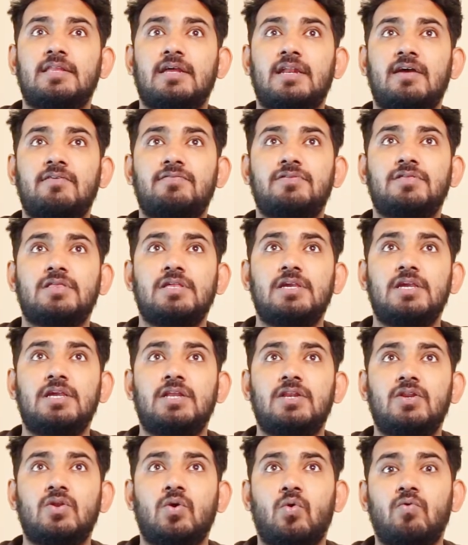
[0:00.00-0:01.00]
that I've
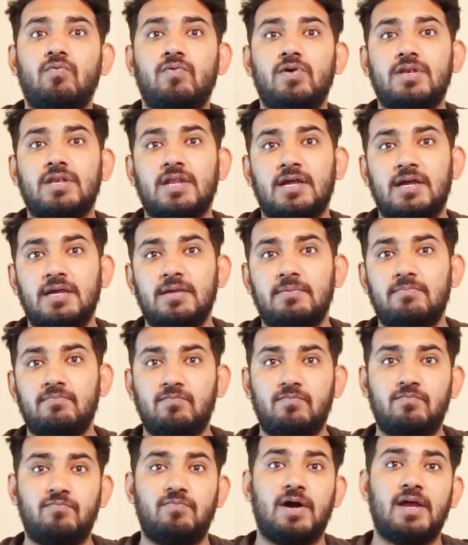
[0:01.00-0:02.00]
seen over
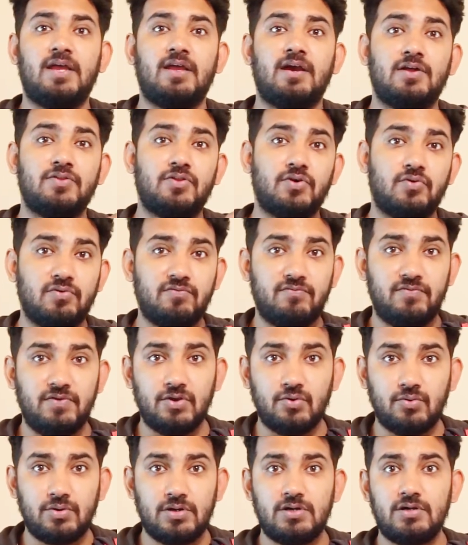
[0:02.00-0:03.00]
time by other
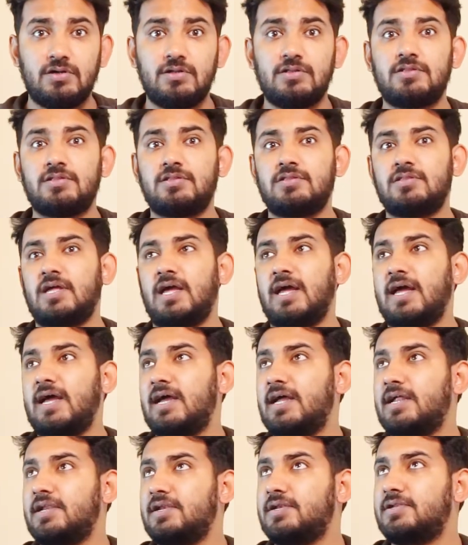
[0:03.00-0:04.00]
reviewers
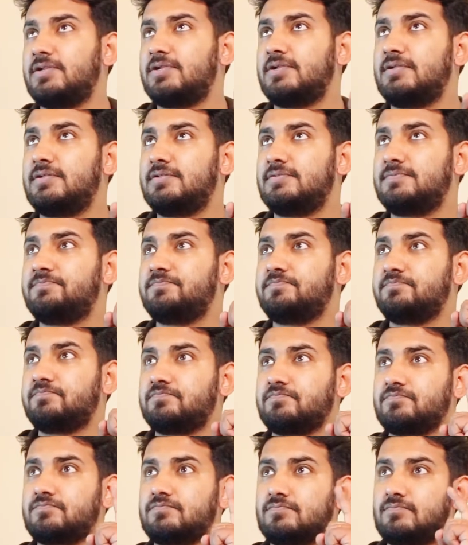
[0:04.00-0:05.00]
and
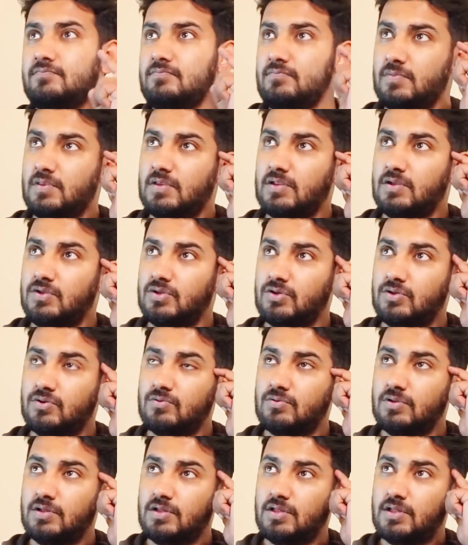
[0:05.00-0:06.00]
you
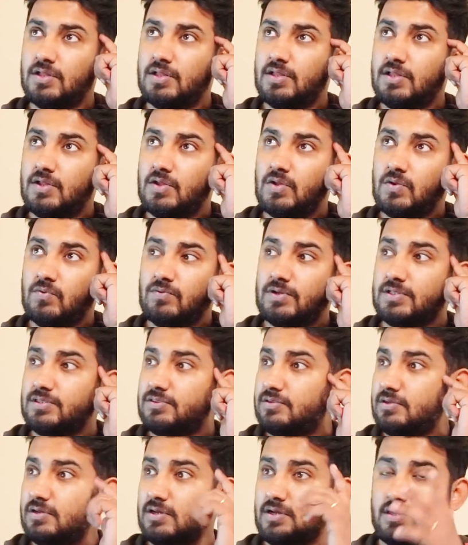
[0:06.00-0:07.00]
know
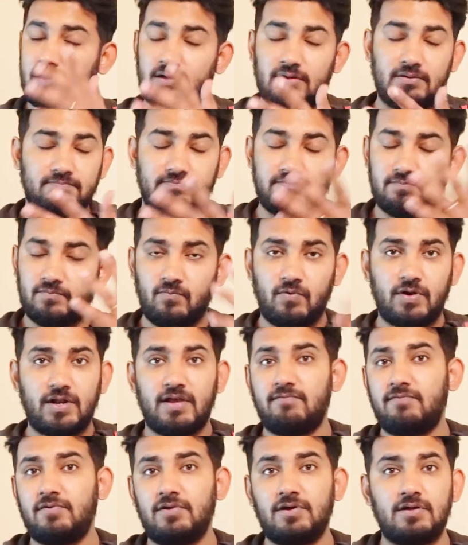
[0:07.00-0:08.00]
with uh, what
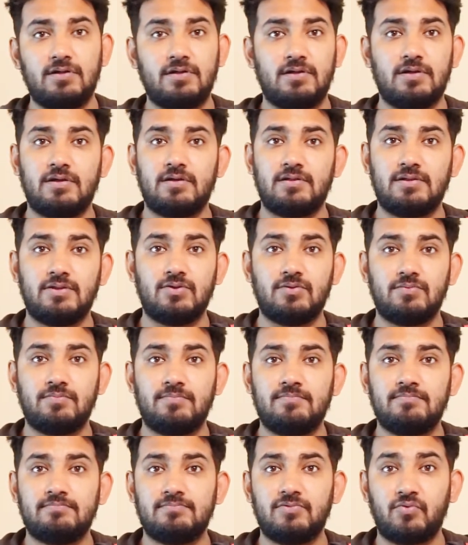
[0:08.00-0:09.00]
I've uh, you know
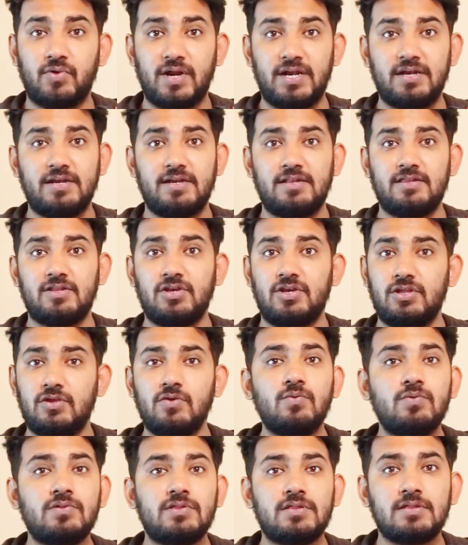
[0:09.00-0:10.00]
read in the
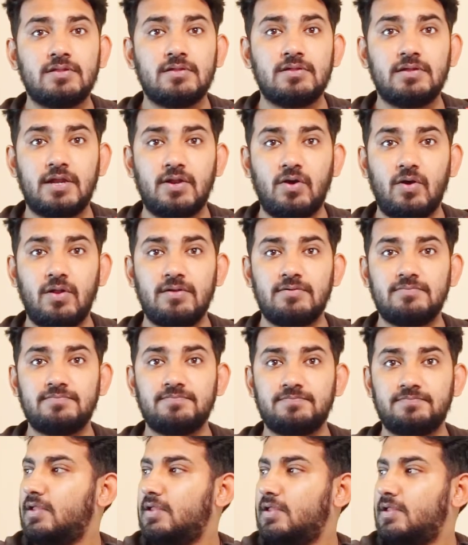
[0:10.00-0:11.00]
news and
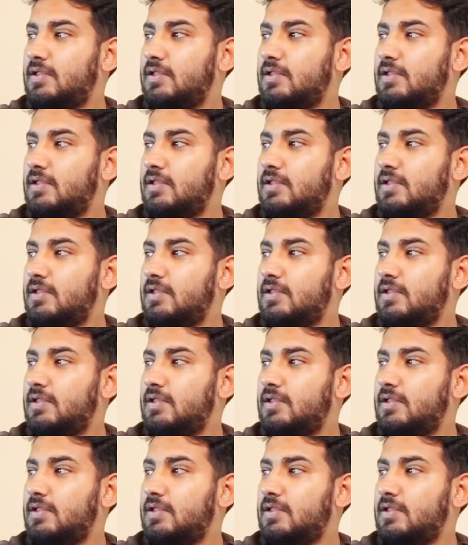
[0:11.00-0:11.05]
all.